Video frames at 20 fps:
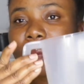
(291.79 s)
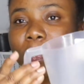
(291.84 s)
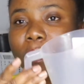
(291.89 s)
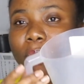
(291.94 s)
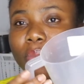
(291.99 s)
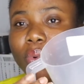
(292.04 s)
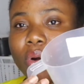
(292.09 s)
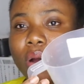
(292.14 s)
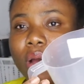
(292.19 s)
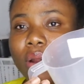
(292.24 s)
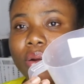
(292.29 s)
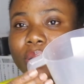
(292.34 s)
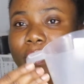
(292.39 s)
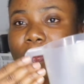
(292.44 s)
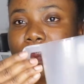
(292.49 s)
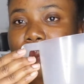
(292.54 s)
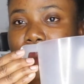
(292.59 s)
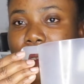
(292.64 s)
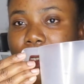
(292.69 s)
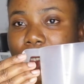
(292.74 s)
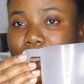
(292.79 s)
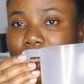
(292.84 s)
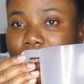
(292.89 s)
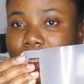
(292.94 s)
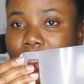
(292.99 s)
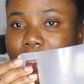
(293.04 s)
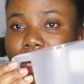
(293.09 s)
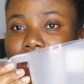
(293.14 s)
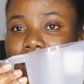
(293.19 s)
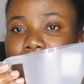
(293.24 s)
pouring
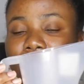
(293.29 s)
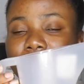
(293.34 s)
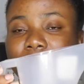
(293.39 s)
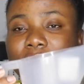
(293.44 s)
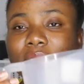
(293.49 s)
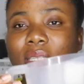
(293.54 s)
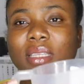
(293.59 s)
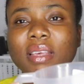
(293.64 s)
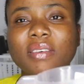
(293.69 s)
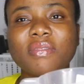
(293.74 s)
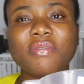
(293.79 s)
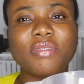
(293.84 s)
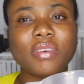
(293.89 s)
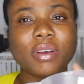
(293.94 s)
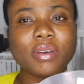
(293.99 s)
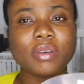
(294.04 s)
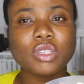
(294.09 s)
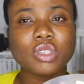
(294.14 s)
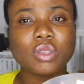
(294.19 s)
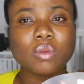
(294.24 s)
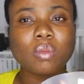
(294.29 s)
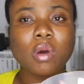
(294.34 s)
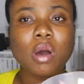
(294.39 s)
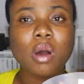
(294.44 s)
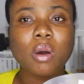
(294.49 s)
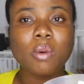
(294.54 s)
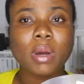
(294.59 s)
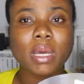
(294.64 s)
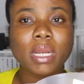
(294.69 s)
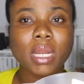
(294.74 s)
pitcher. This is a very
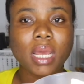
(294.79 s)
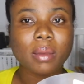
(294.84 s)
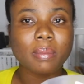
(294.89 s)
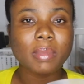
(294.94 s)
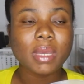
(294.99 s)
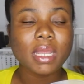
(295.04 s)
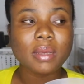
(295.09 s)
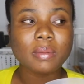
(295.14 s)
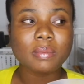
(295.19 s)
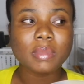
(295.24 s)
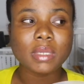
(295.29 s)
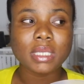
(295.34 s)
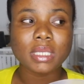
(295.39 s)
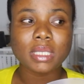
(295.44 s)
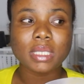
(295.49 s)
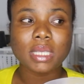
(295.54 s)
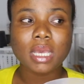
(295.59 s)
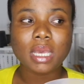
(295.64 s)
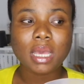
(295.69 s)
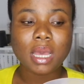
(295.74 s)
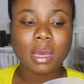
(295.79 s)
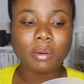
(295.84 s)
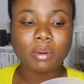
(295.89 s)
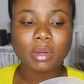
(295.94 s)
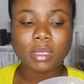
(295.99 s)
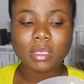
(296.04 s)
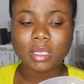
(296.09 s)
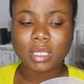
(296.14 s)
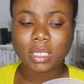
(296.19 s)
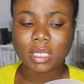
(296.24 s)
small one. I made a mistake. I
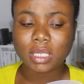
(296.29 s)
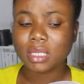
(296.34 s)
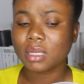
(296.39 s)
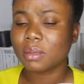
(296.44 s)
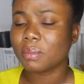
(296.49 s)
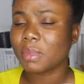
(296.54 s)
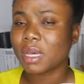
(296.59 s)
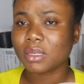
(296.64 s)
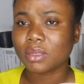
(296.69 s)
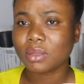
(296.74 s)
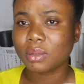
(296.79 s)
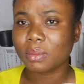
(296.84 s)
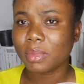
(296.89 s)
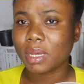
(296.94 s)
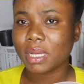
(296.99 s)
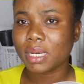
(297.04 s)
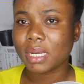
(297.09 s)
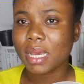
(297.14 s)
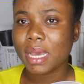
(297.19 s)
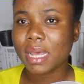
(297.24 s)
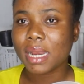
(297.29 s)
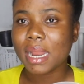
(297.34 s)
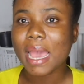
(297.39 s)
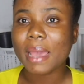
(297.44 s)
went to TJ Maxx with my dad.